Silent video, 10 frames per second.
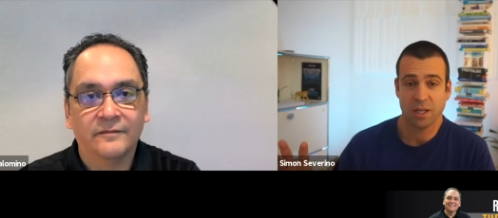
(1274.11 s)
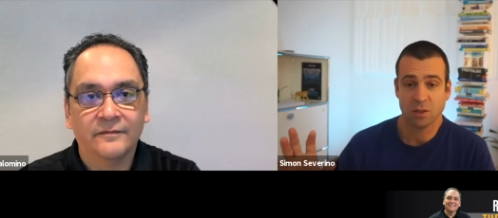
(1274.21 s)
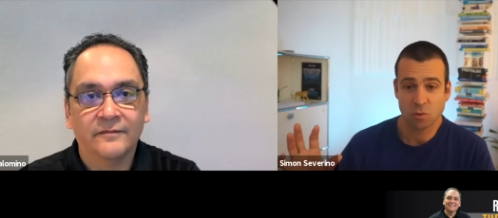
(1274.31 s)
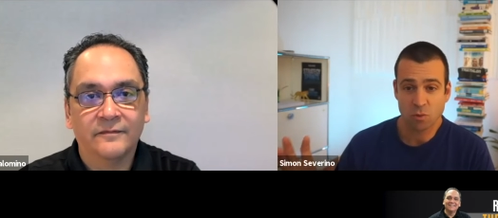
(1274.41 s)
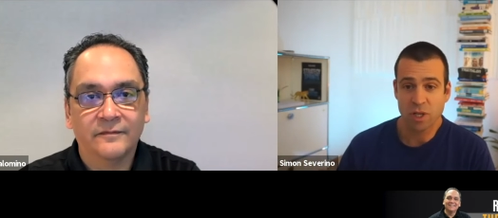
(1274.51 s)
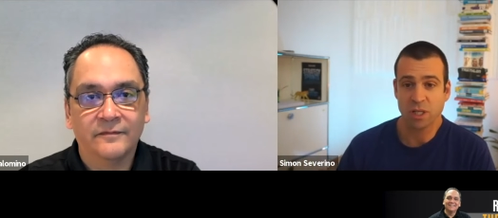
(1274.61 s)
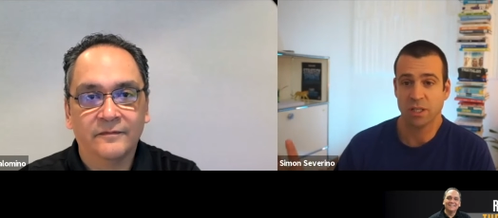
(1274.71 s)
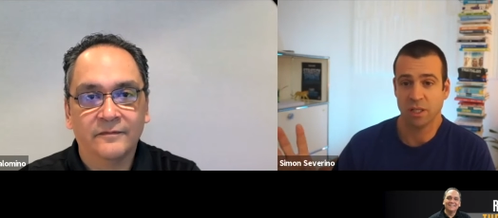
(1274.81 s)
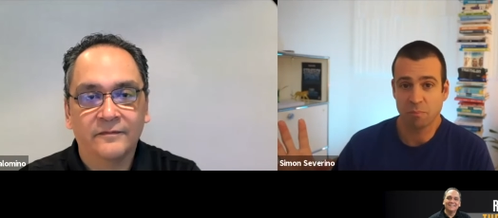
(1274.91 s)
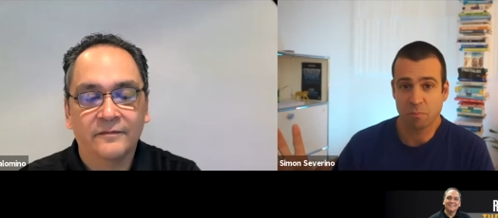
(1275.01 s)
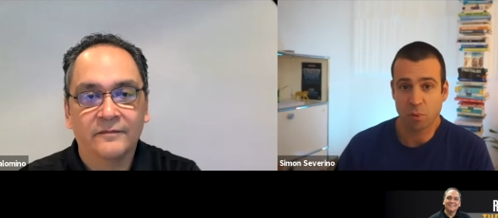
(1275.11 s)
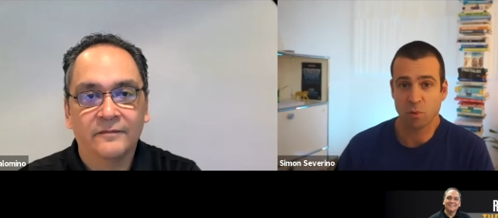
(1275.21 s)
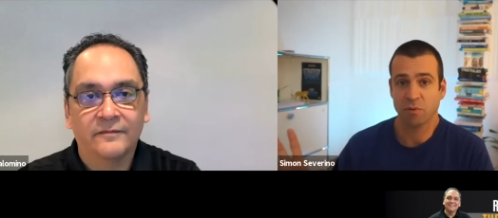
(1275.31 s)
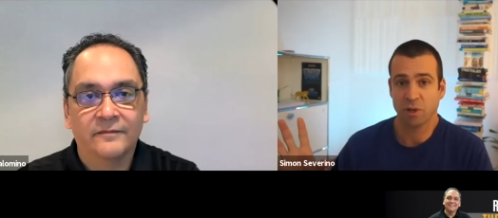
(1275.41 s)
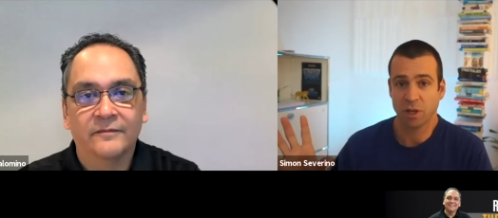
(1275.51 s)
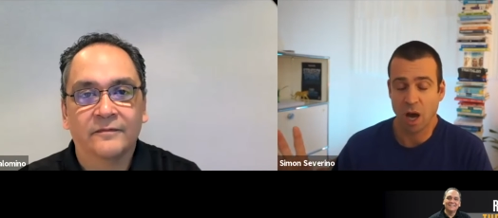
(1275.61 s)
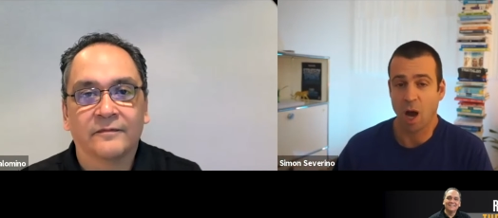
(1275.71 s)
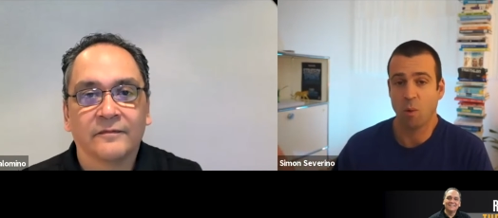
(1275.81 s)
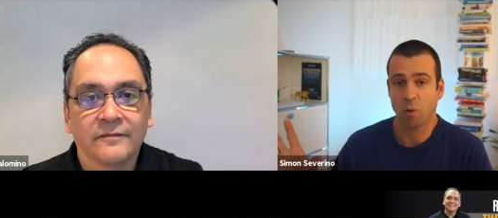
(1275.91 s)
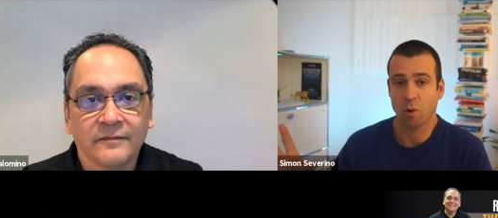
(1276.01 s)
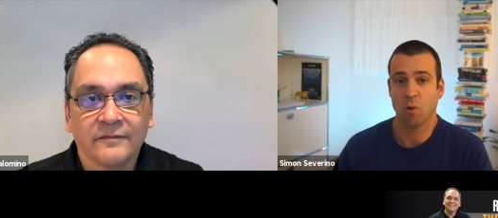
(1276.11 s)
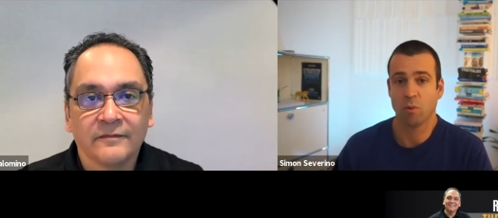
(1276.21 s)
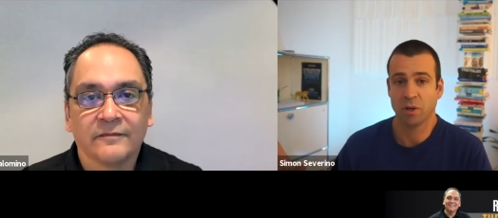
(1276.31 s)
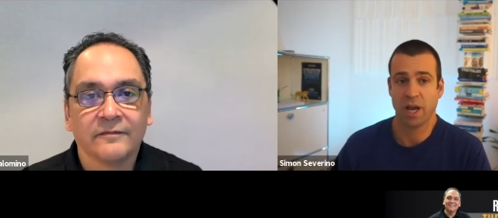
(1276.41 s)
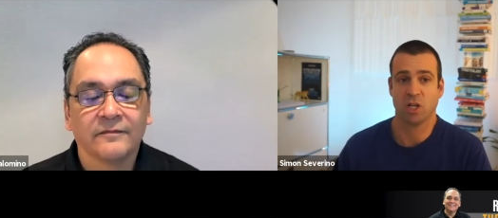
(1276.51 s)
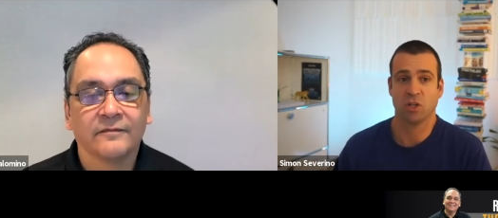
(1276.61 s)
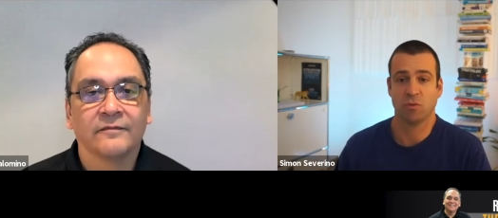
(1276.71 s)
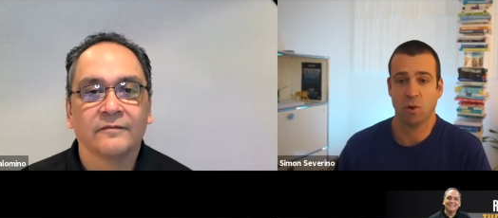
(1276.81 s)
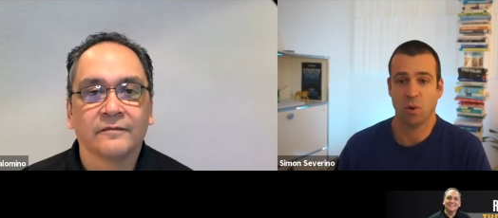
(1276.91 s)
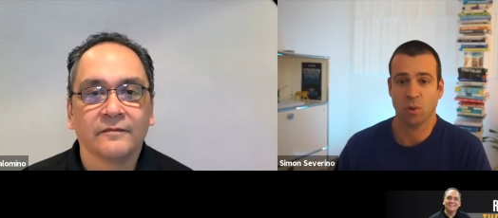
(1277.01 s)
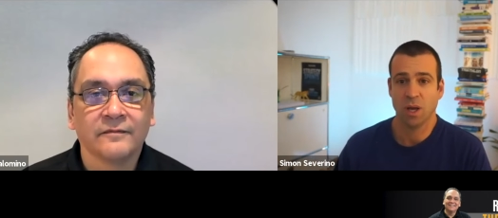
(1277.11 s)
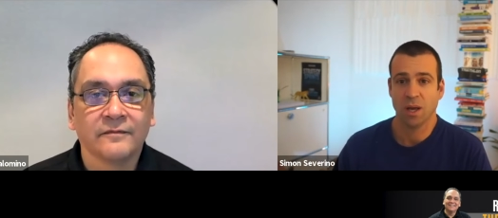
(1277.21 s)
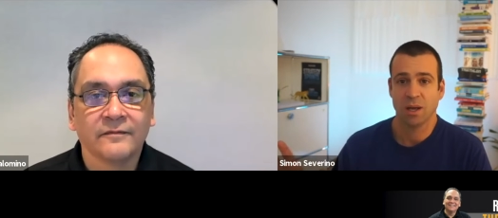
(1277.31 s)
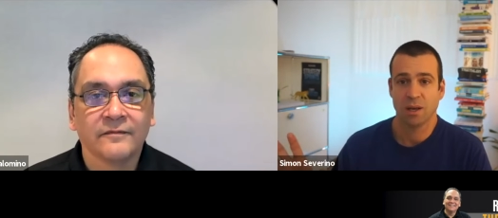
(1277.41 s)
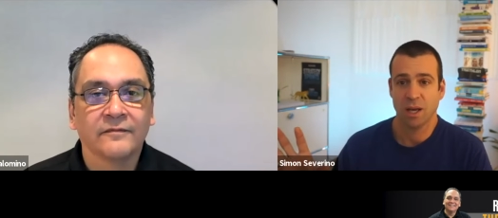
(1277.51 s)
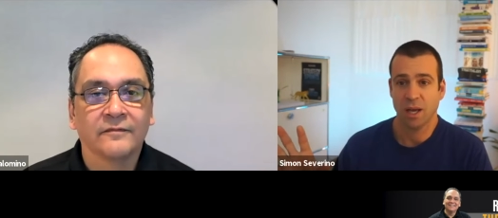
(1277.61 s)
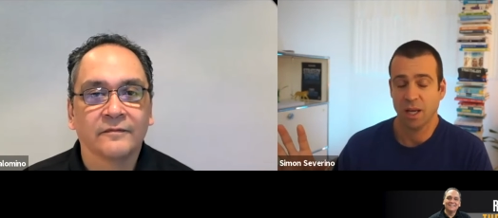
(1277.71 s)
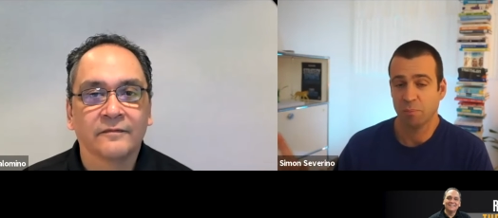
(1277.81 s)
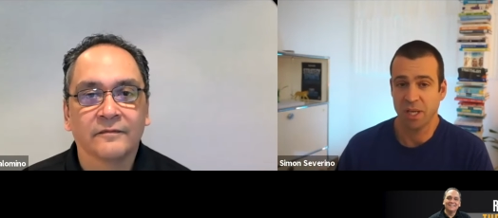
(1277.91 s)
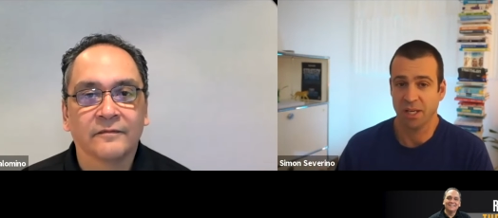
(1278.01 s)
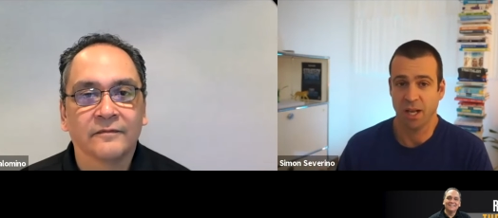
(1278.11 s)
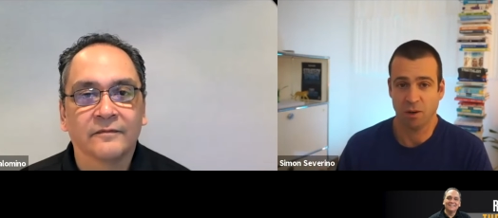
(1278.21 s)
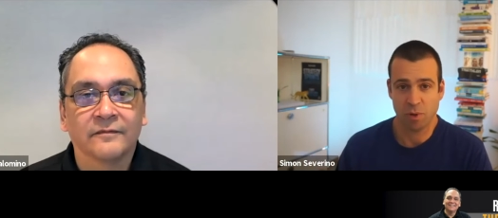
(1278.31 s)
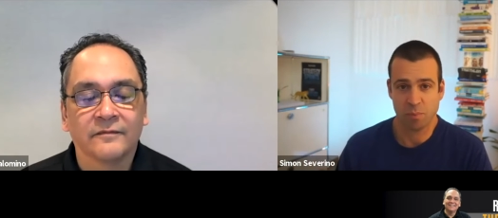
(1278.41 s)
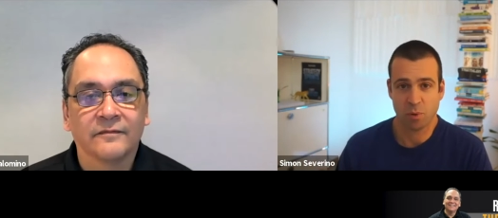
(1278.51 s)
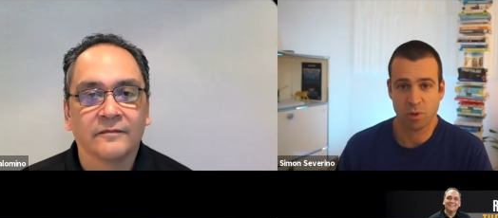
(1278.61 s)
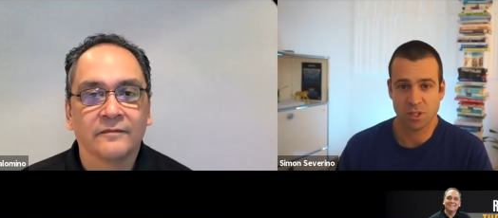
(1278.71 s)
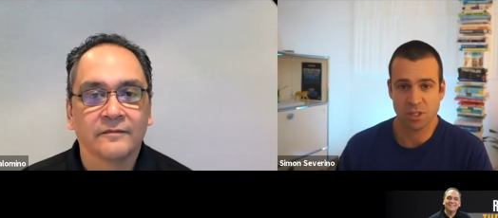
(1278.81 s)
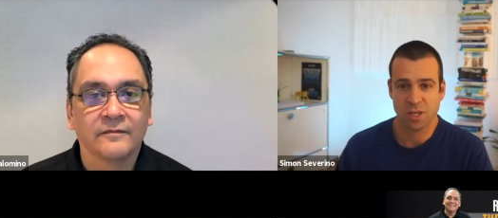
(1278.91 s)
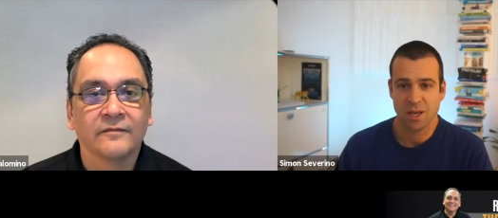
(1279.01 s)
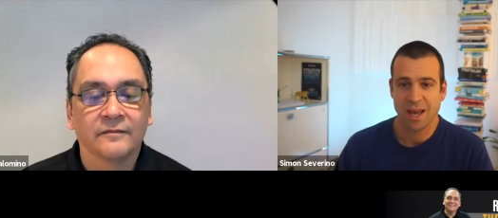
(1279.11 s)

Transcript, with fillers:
Speaker 1: in really improving our own cash flow uh, and P and L reports.